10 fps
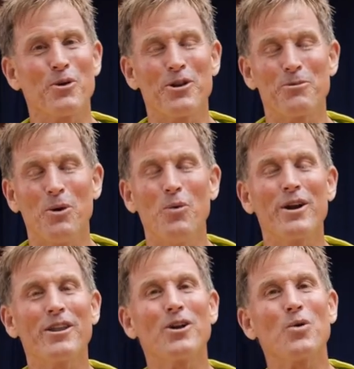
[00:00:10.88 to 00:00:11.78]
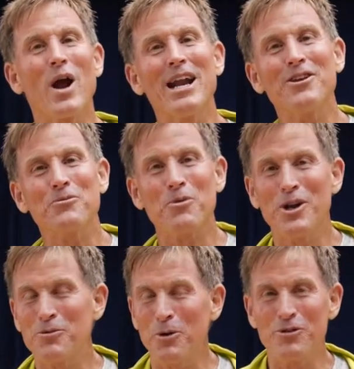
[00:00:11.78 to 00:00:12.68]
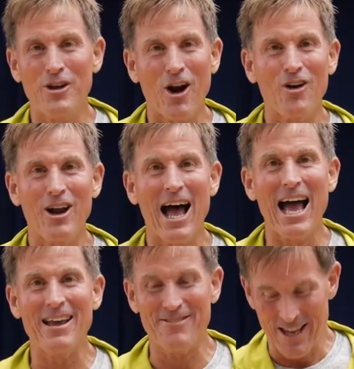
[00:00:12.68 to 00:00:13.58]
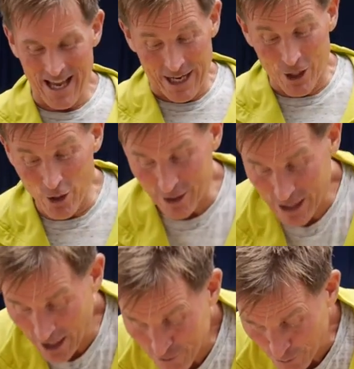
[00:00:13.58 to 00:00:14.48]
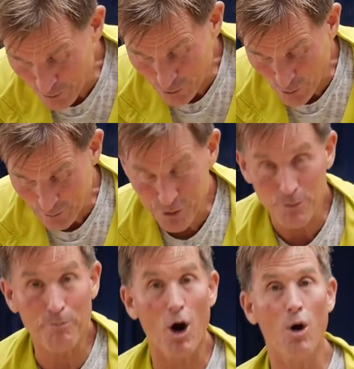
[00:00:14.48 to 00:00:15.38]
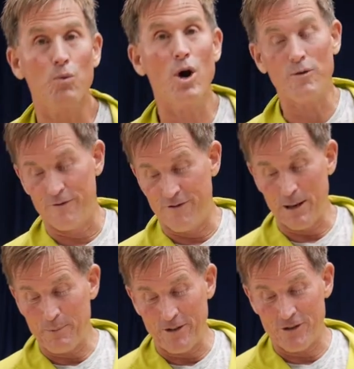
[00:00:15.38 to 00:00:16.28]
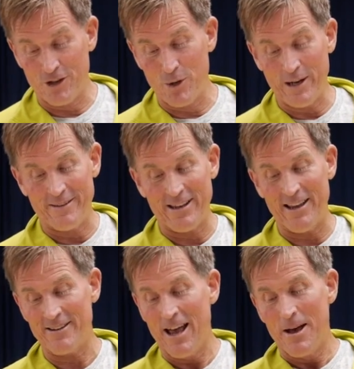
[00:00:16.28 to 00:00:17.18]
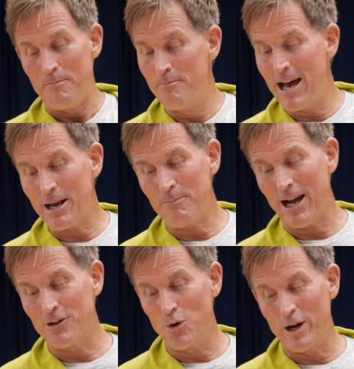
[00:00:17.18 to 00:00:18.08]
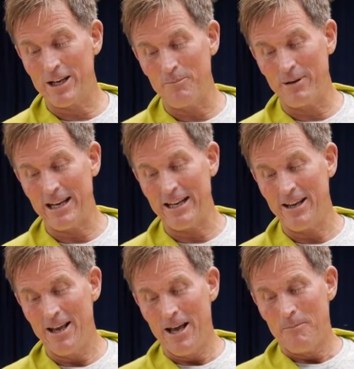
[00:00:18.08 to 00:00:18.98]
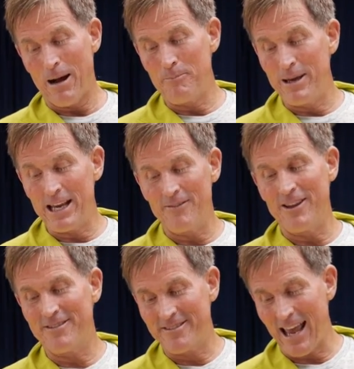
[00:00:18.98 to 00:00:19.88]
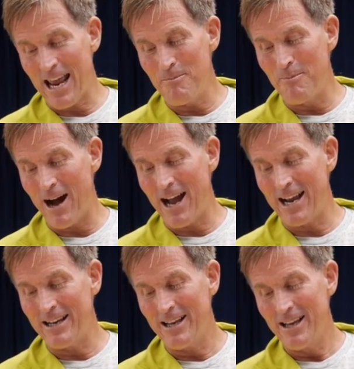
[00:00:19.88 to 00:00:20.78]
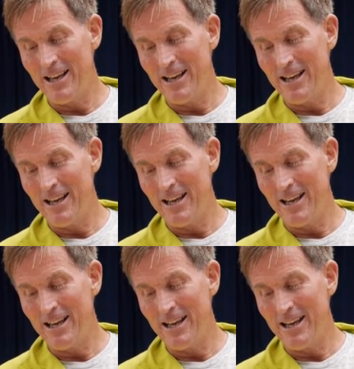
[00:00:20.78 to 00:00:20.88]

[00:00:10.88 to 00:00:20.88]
Principle, one of the greatest principles in our life. You know, it comes from the scripture Paul wrote in Philippians 2, and he says, "Make my joy complete by being of the same mind,